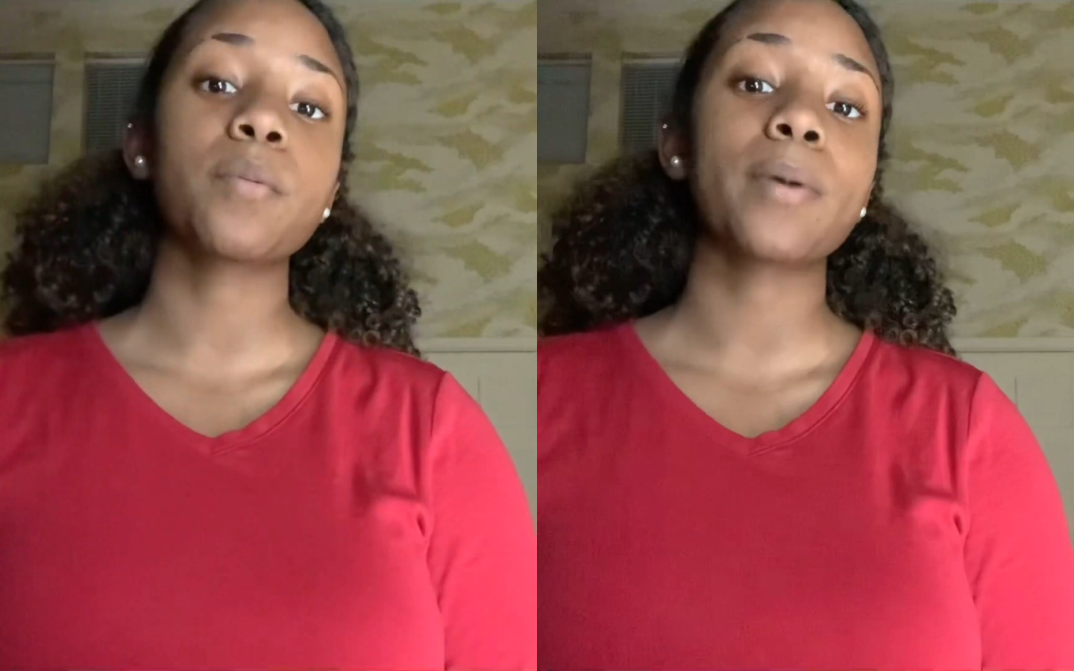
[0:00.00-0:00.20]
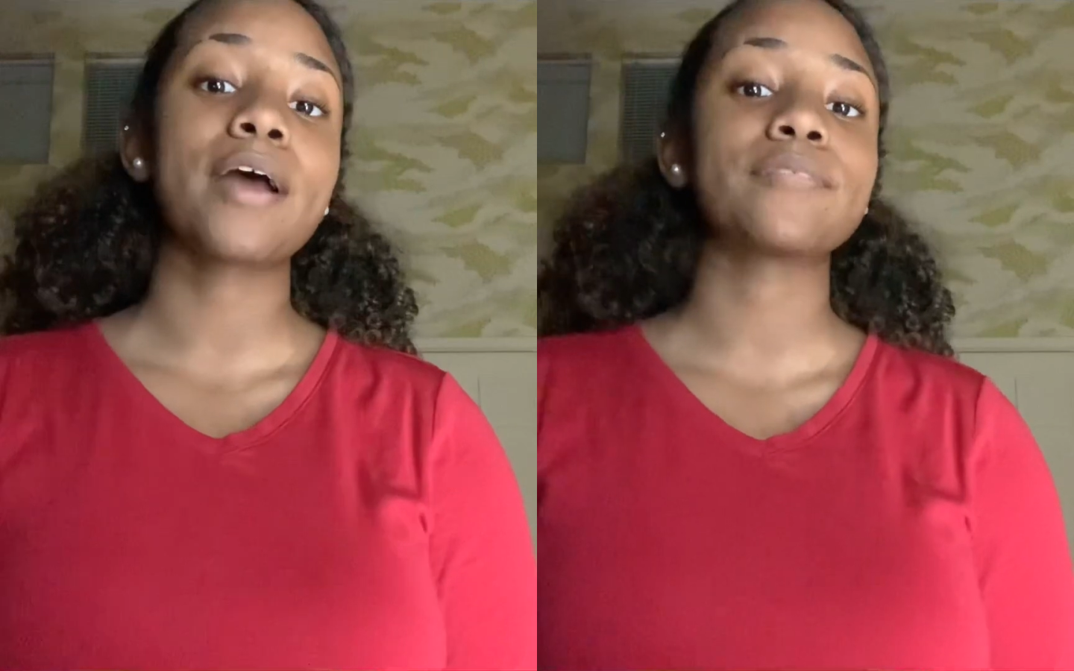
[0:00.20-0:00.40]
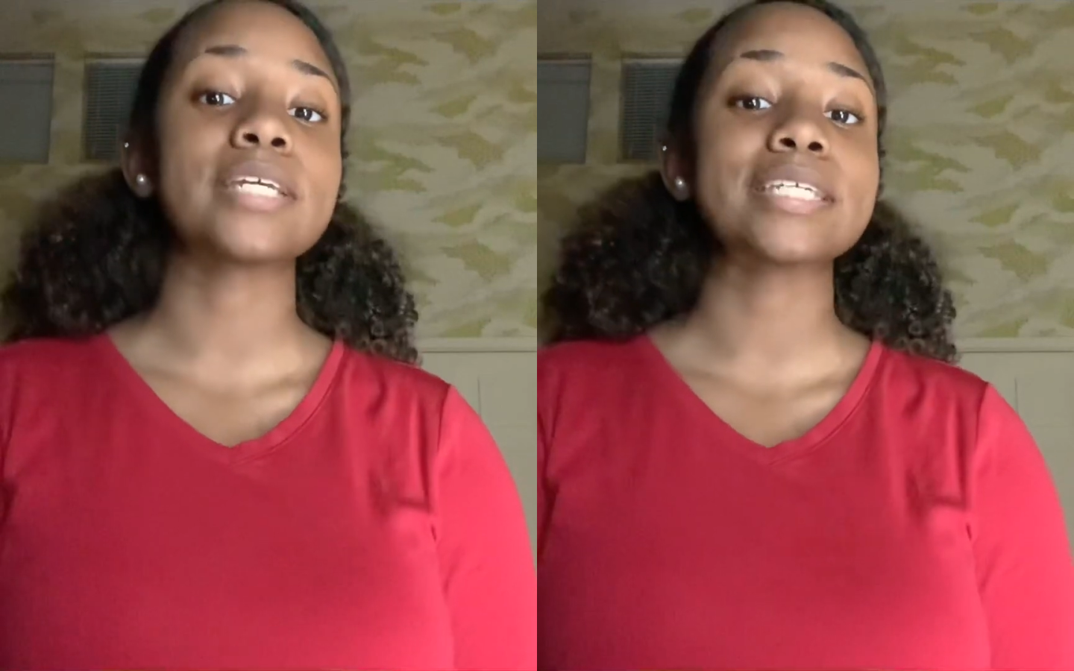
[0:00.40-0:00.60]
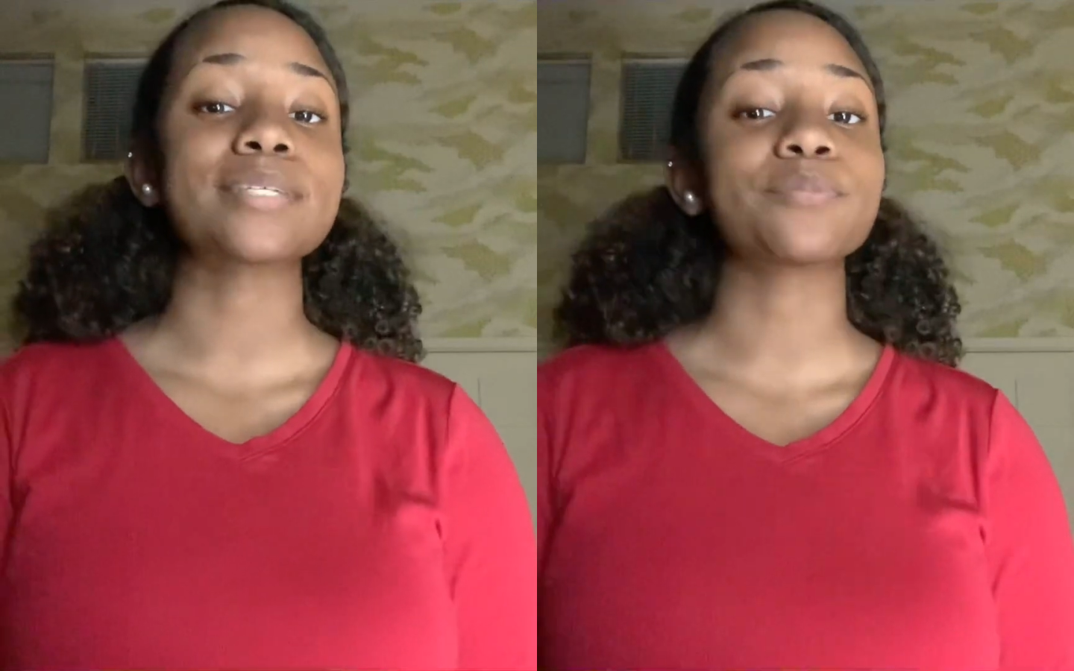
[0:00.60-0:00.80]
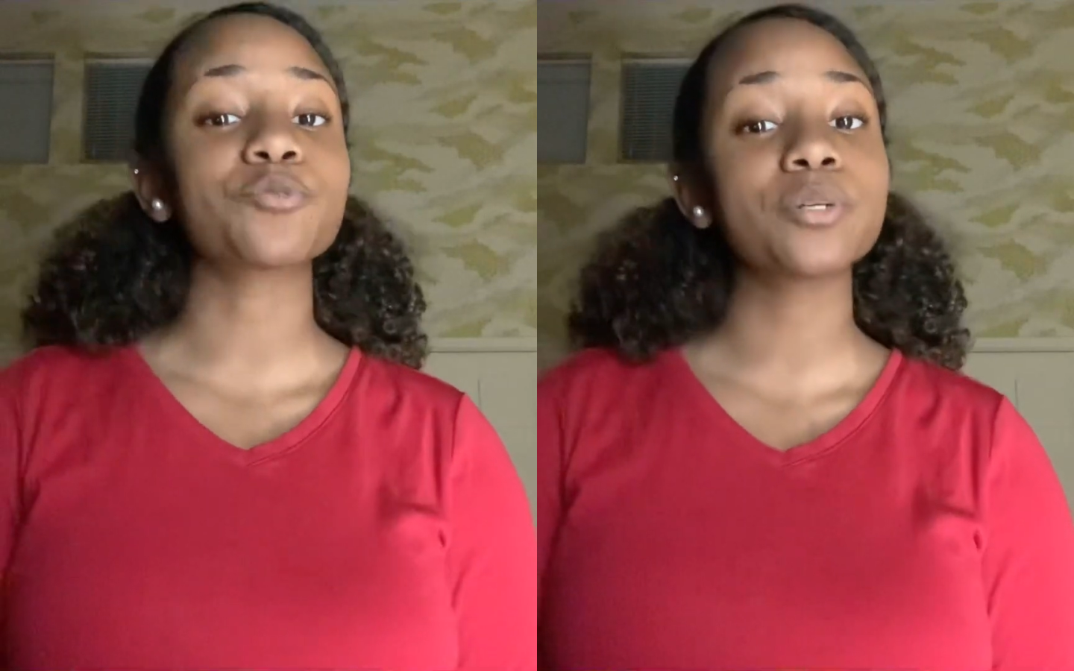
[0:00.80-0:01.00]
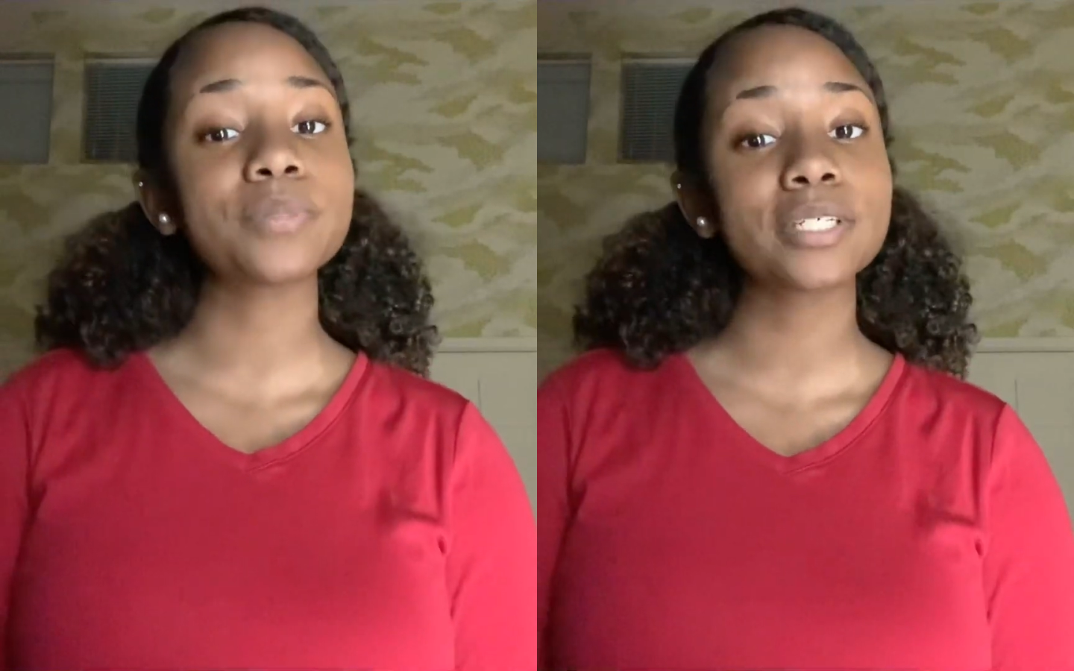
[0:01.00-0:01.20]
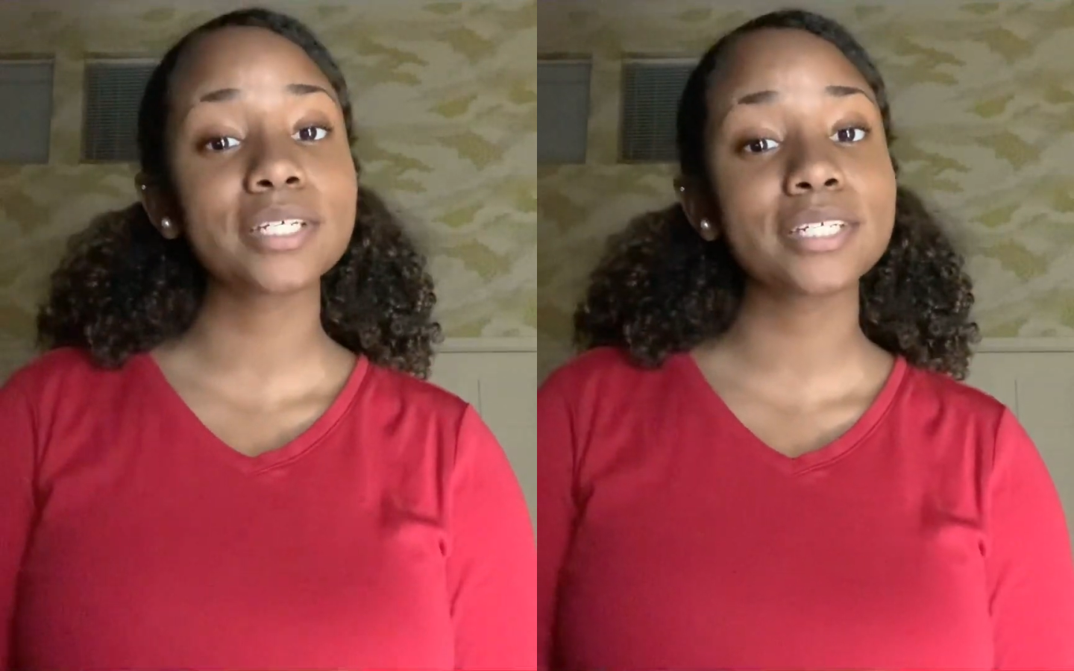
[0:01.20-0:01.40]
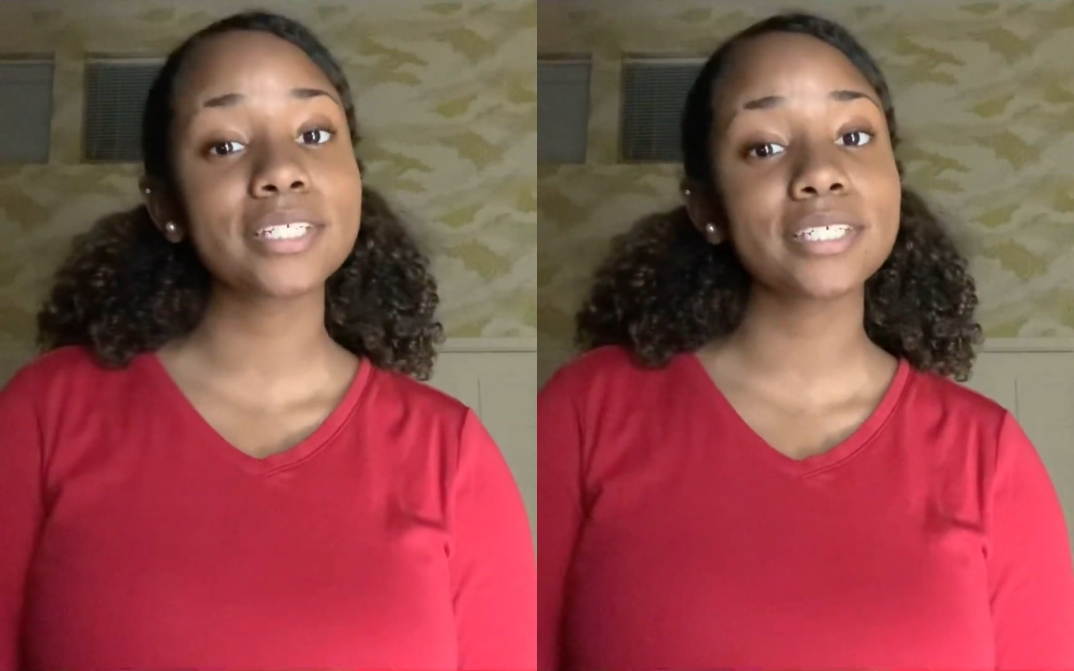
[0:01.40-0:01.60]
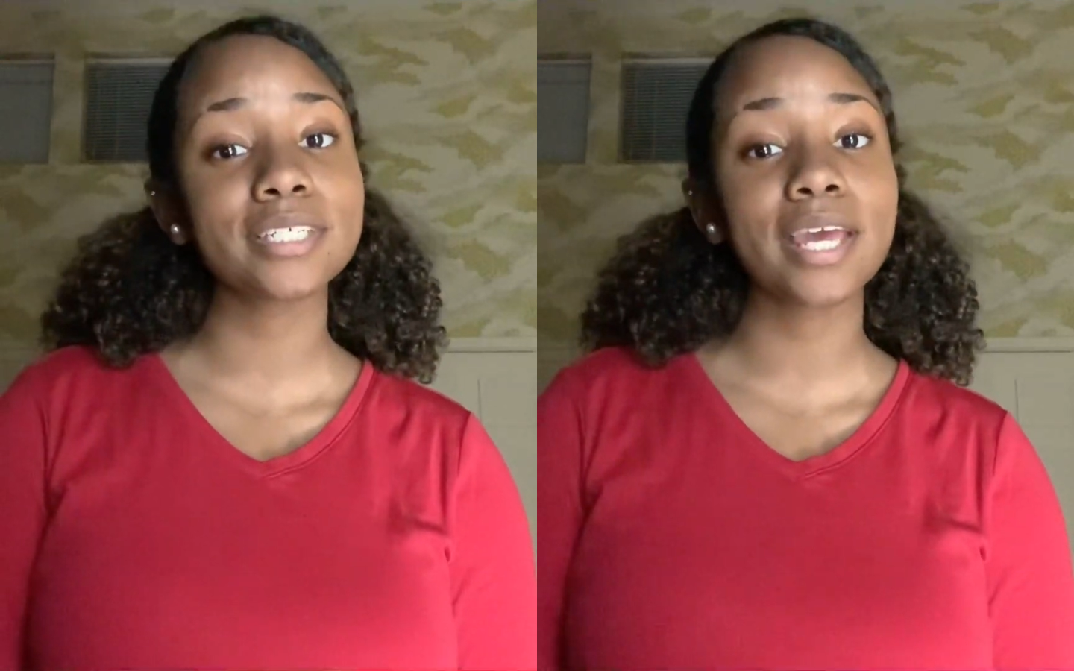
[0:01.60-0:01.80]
might have to get subscriptions,